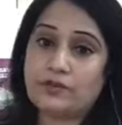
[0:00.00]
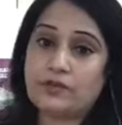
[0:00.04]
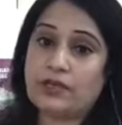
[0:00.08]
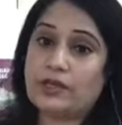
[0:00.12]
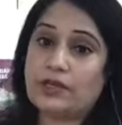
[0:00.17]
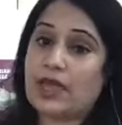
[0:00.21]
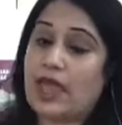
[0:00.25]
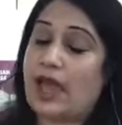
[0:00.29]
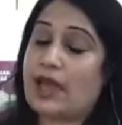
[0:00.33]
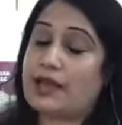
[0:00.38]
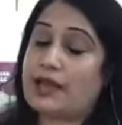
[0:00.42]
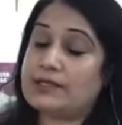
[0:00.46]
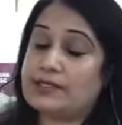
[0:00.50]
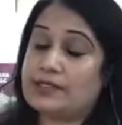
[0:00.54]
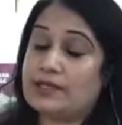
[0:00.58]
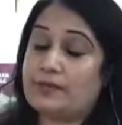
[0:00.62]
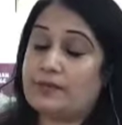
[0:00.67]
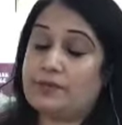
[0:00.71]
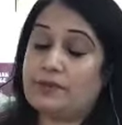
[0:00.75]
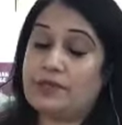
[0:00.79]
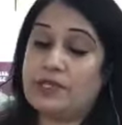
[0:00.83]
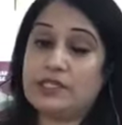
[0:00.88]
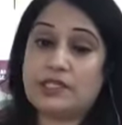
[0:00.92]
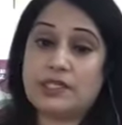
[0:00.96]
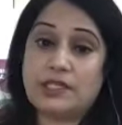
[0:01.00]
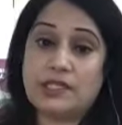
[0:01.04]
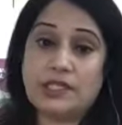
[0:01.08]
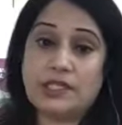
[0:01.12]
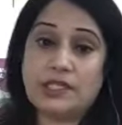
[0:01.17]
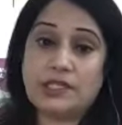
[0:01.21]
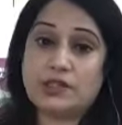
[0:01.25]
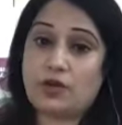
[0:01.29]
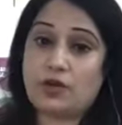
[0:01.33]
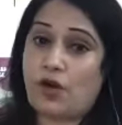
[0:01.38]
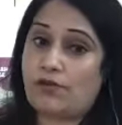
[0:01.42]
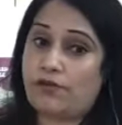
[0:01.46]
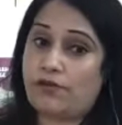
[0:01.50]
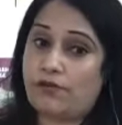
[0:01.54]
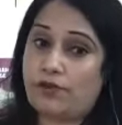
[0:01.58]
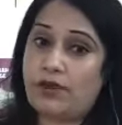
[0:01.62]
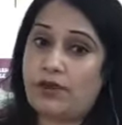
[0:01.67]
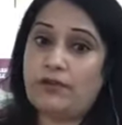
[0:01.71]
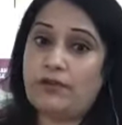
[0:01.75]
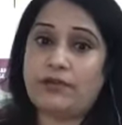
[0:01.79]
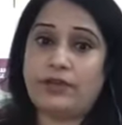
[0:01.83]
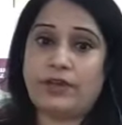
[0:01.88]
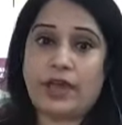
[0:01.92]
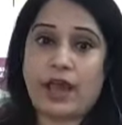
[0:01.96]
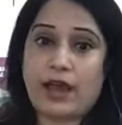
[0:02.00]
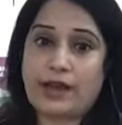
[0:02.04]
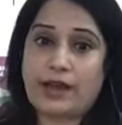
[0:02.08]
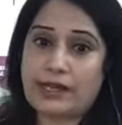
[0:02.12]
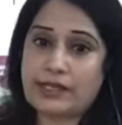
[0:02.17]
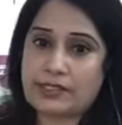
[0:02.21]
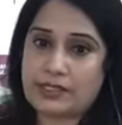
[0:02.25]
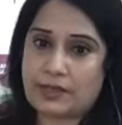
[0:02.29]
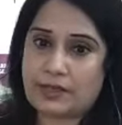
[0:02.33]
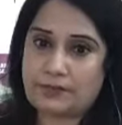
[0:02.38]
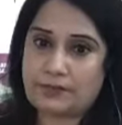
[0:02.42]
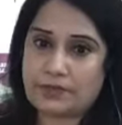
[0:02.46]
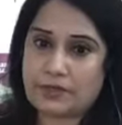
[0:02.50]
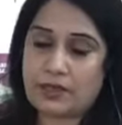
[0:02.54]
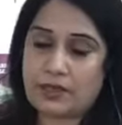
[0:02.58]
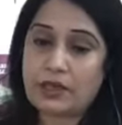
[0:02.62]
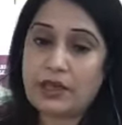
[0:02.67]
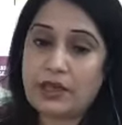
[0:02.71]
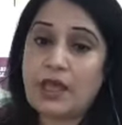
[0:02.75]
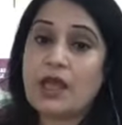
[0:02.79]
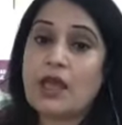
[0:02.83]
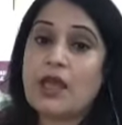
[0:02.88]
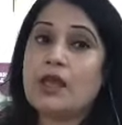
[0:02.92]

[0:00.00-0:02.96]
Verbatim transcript: We accept T T E, TOEFL. We are accepting.